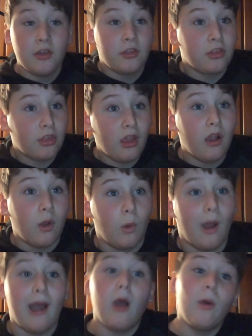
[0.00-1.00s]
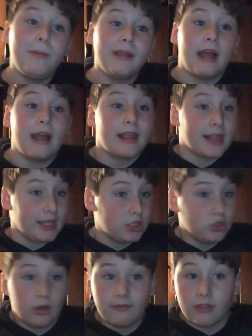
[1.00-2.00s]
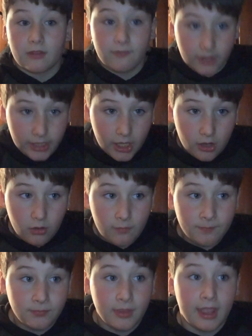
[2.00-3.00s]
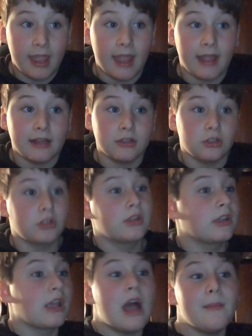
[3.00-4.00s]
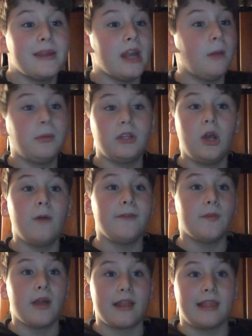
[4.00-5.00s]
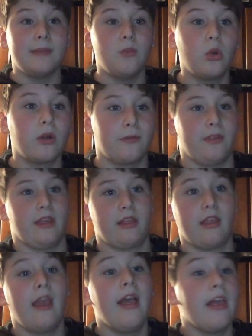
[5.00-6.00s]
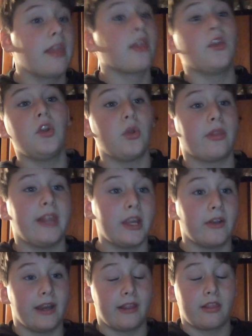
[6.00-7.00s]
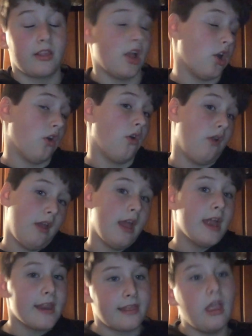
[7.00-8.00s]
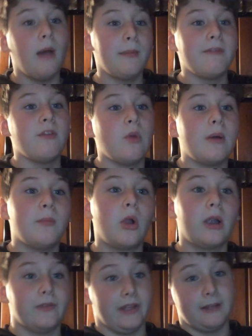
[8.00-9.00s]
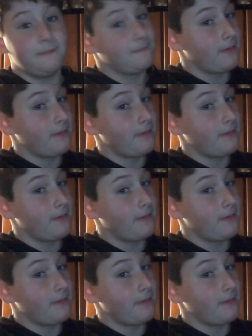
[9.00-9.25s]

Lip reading: So, I hope you guys enjoyed this video, and comment down below if you want to see more of this. This is a new series, so just tell me if you want more of it.